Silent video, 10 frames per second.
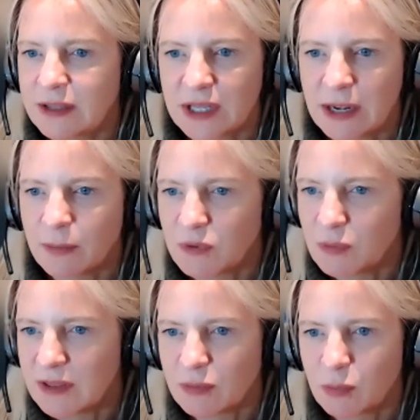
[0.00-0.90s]
we can help you
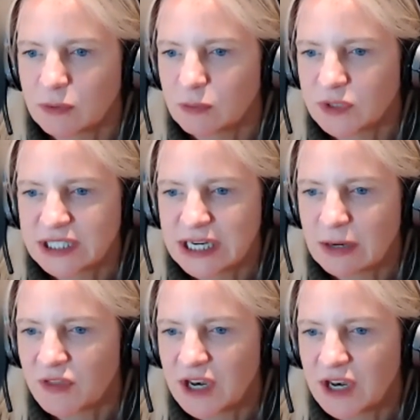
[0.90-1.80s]
with, we'll stay on
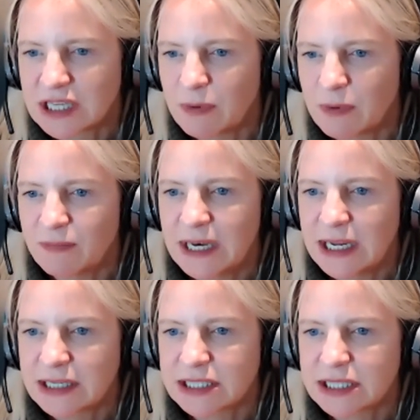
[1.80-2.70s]
for the next couple of
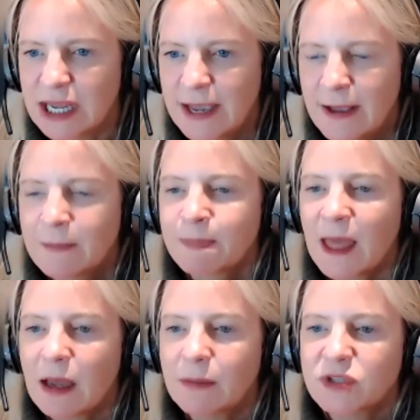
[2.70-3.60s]
minutes.
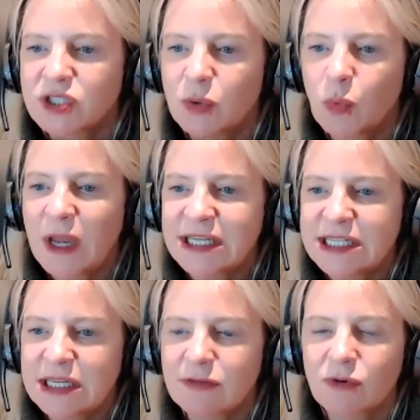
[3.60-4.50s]
So
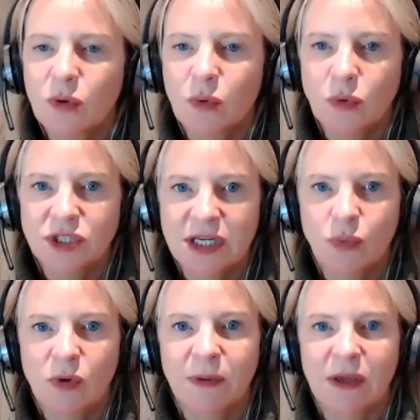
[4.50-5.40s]
Wendy, the recording
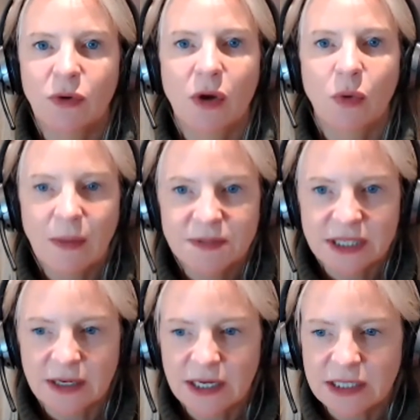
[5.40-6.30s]
will be on our
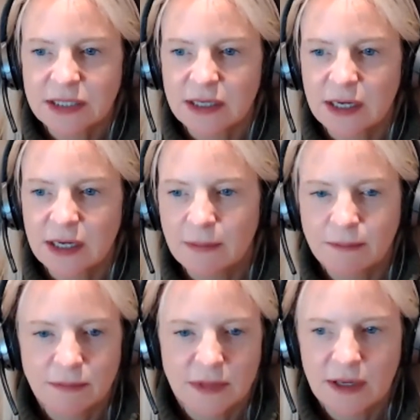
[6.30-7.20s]
website.
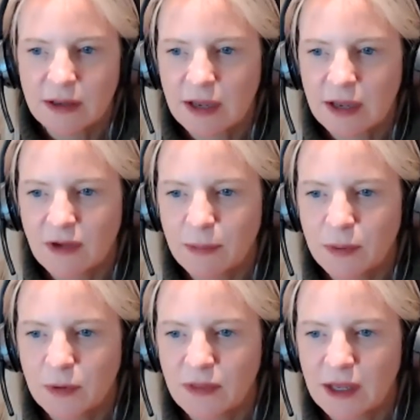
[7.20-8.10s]
Have I
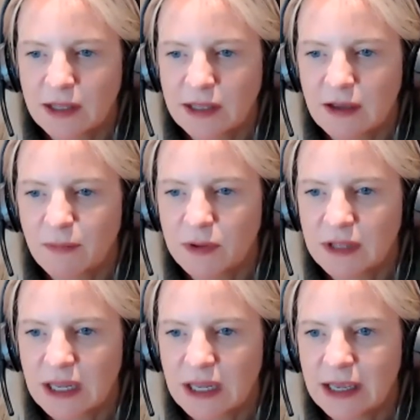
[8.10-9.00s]
put that? I think I put
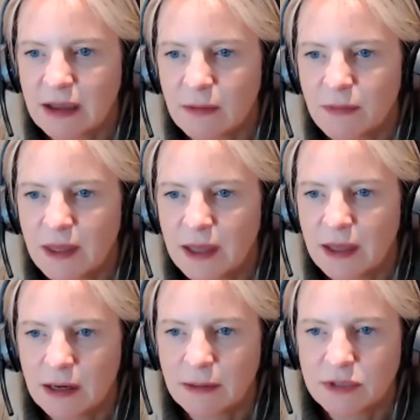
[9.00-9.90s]
that link up there.
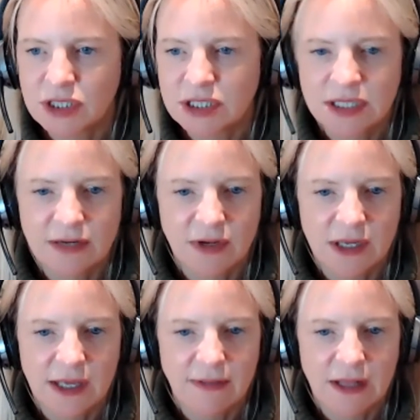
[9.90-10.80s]
Let me just see if I
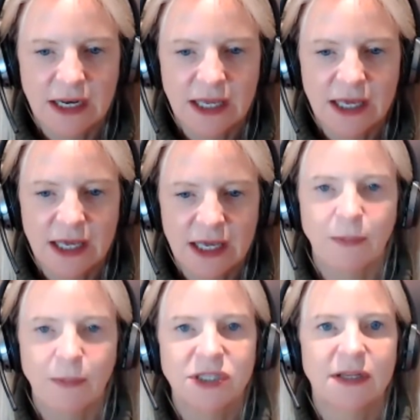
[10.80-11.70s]
can get that link again. I'll
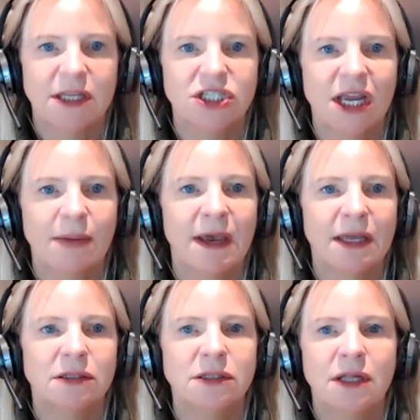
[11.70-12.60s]
put it in the chat
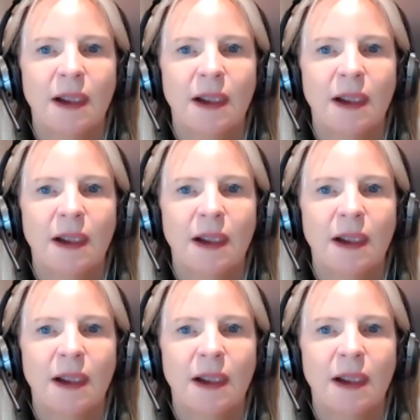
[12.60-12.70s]
panel,